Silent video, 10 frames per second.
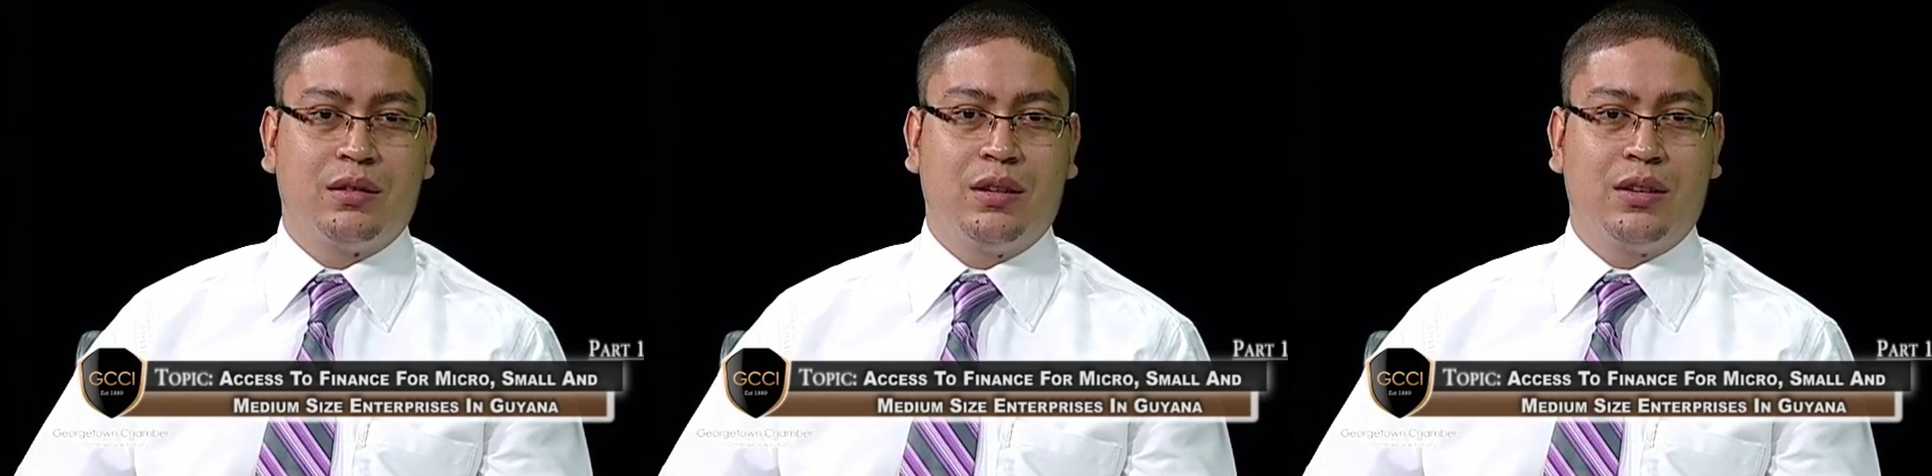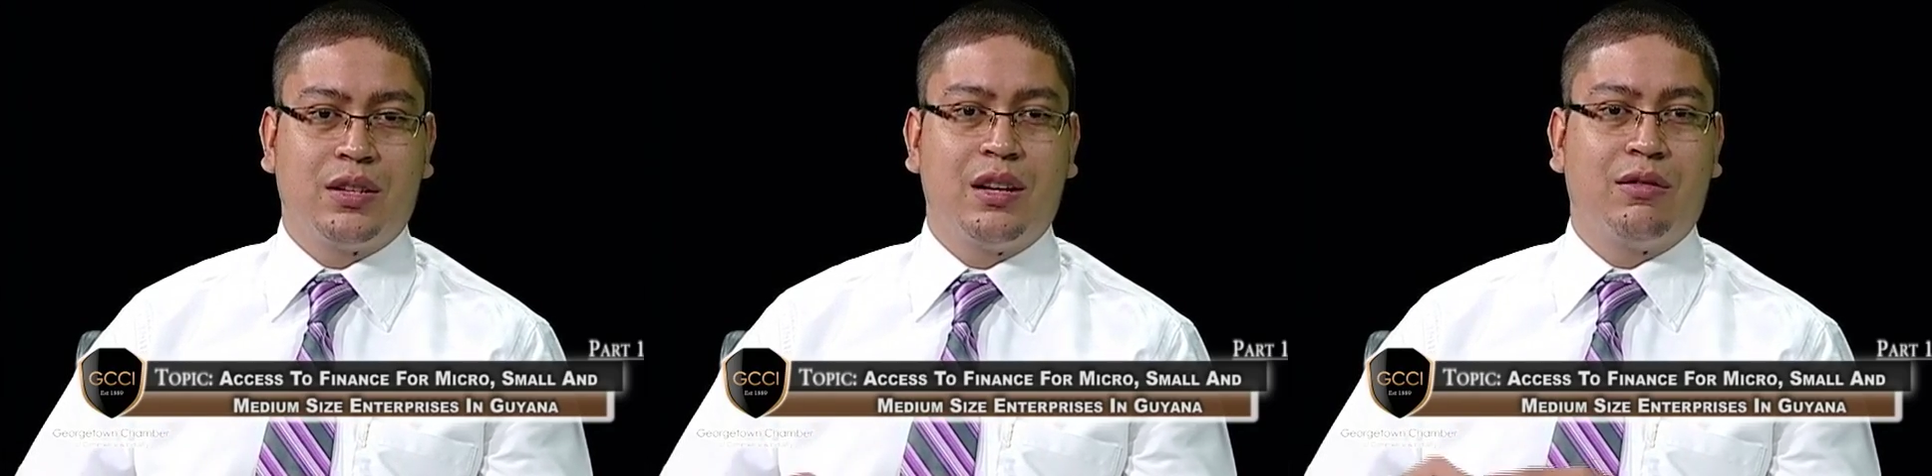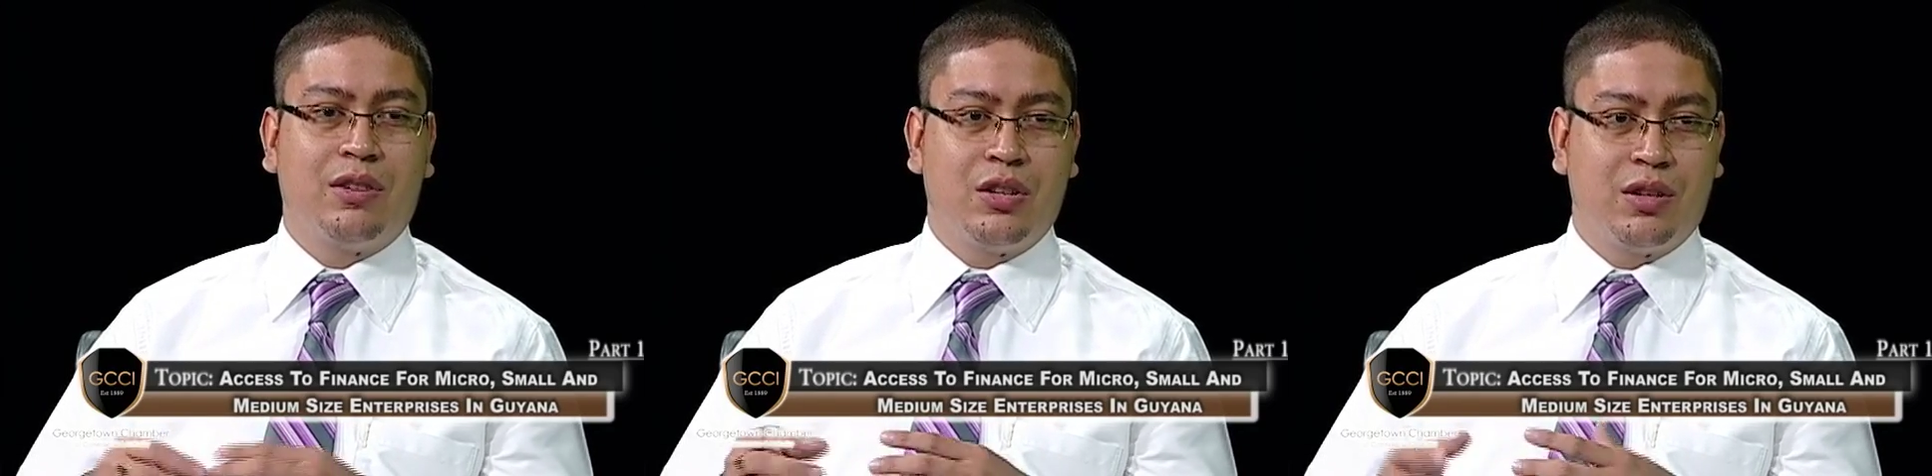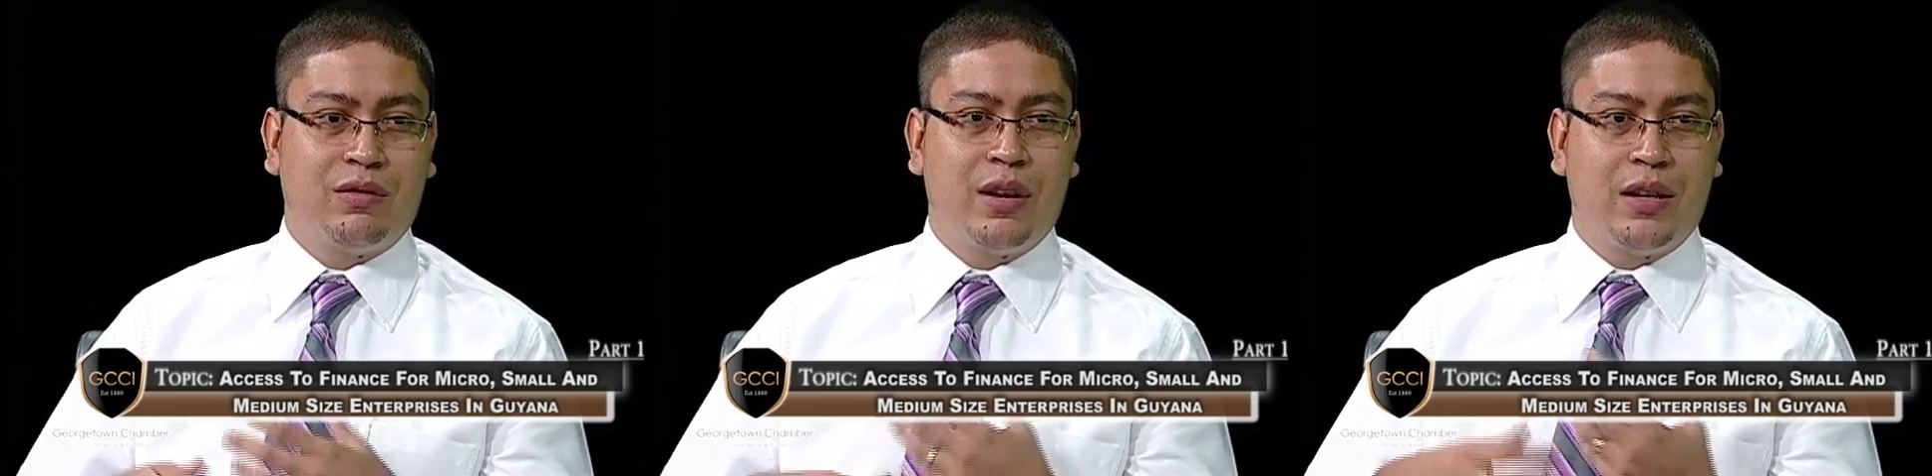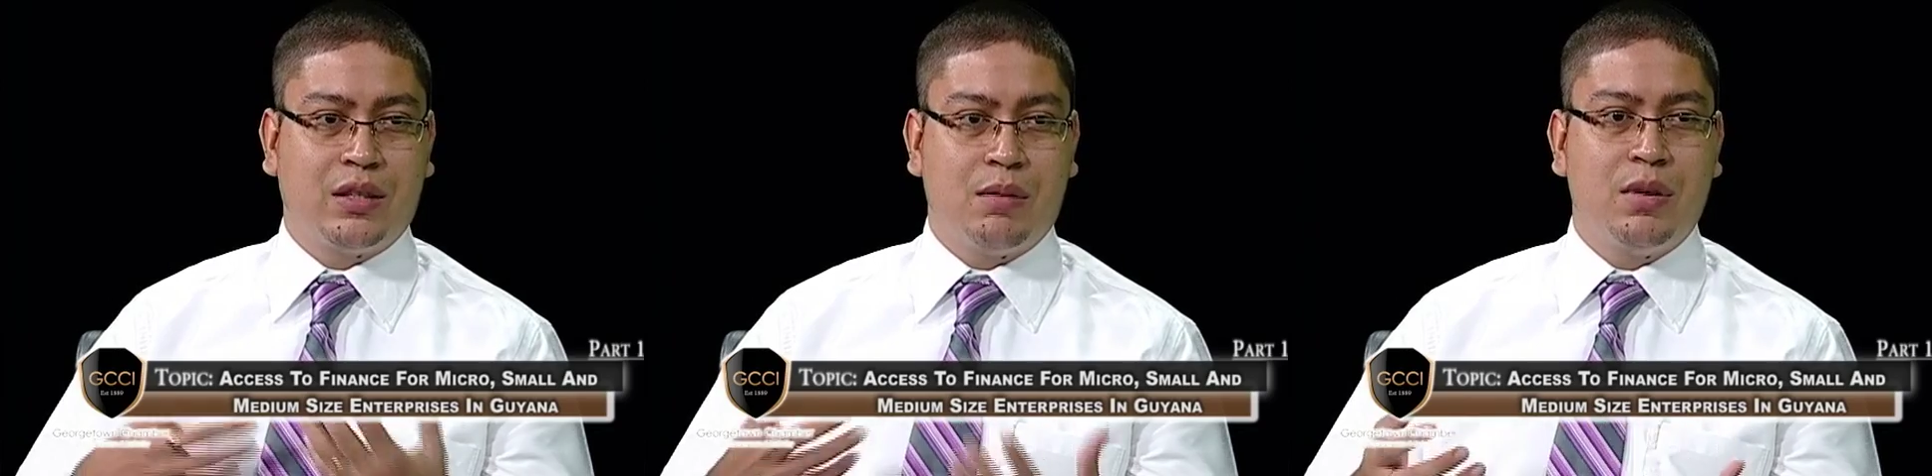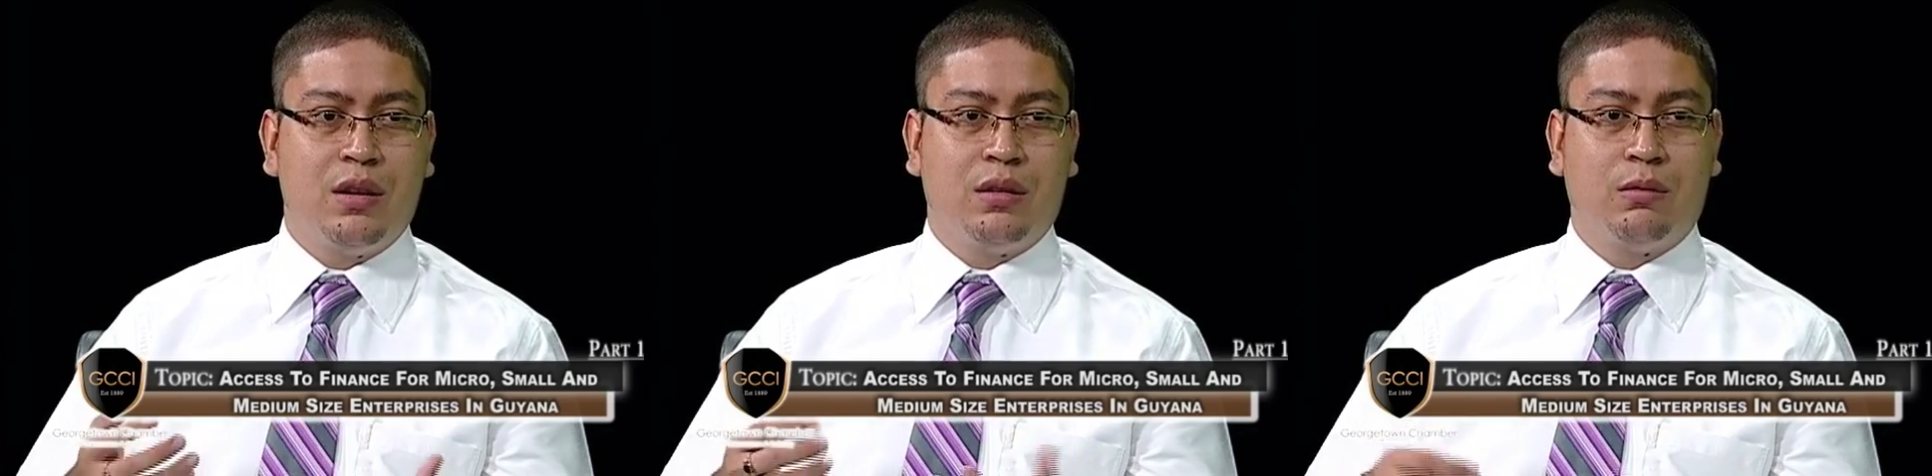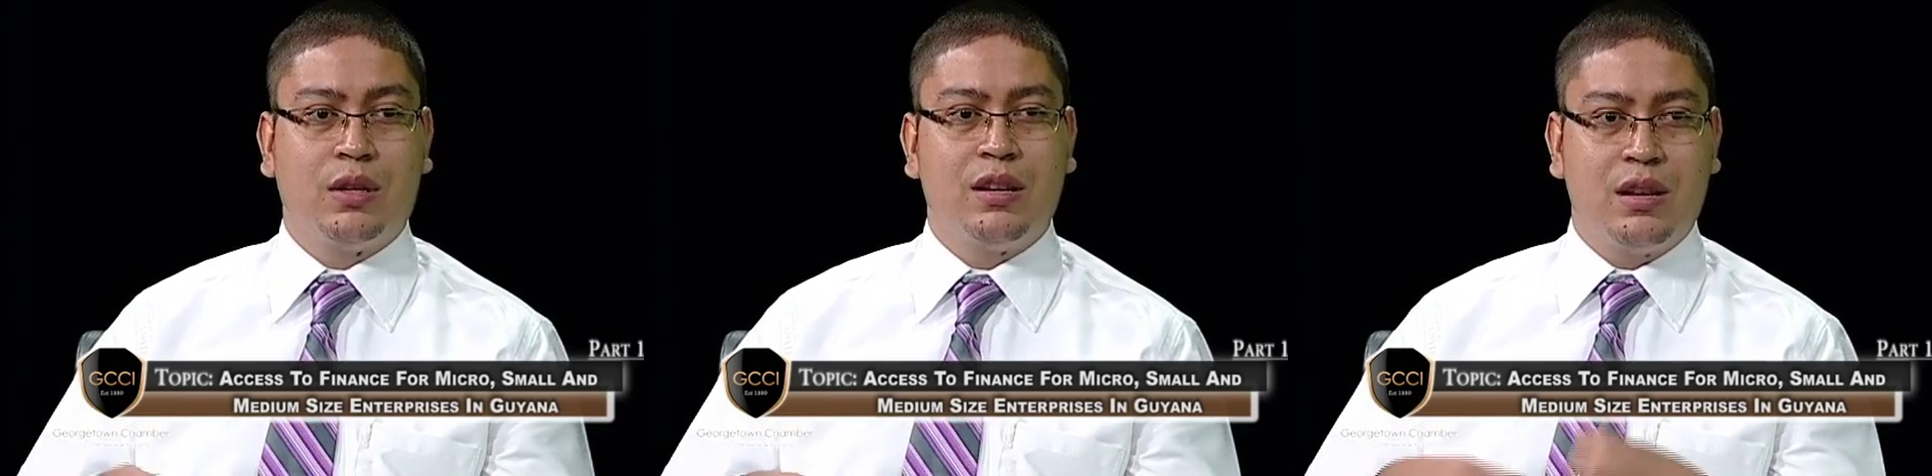there is a definition for SME
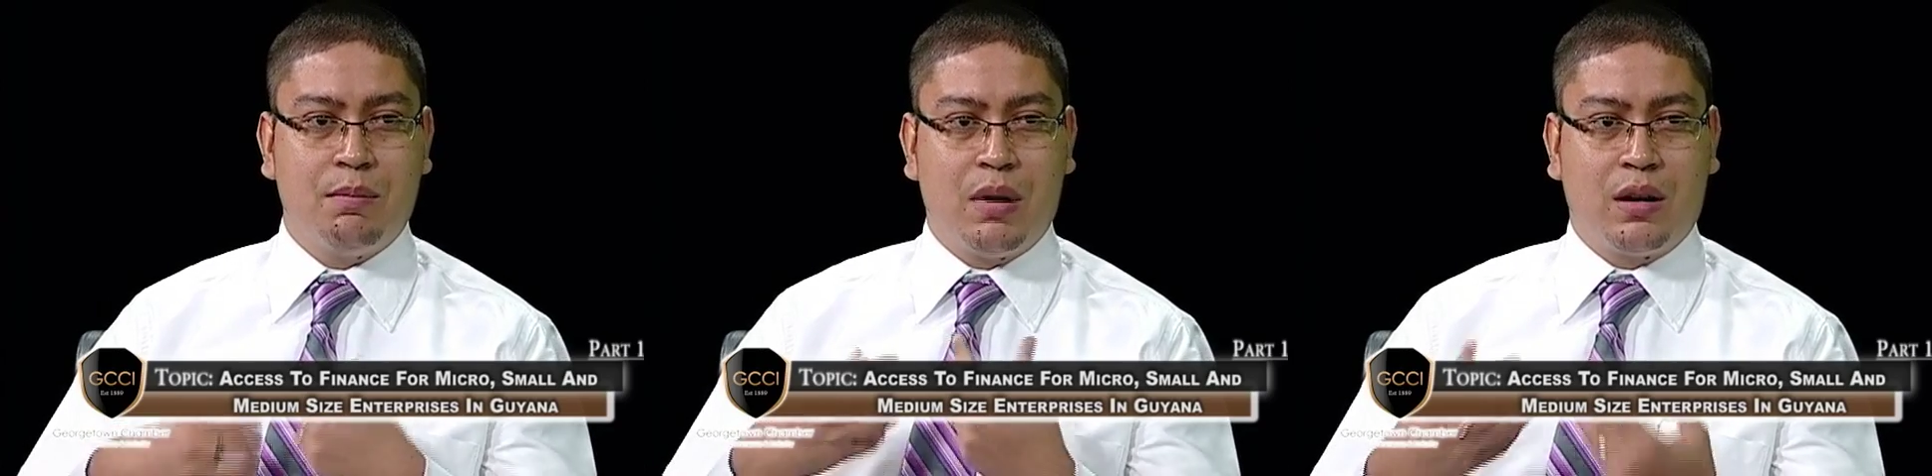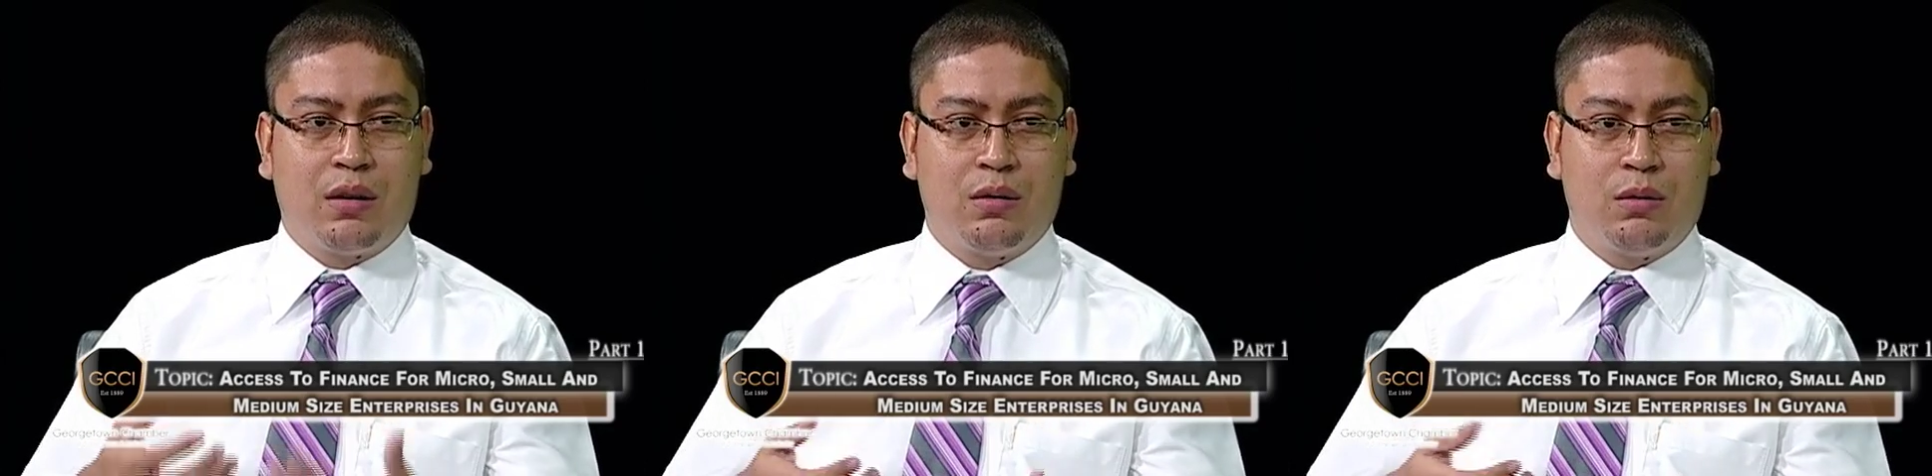within the bank,